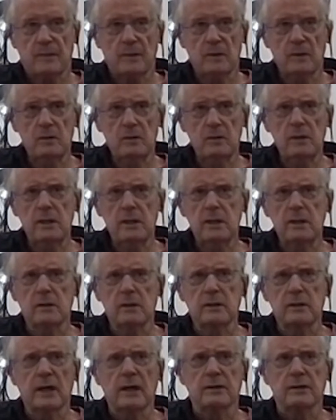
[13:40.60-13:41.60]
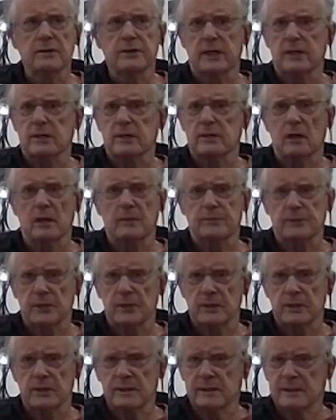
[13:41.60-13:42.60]
"You need to go down and take
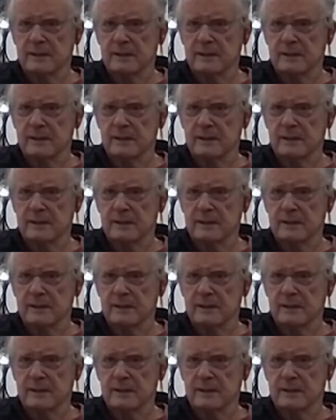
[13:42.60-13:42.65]
sculpture."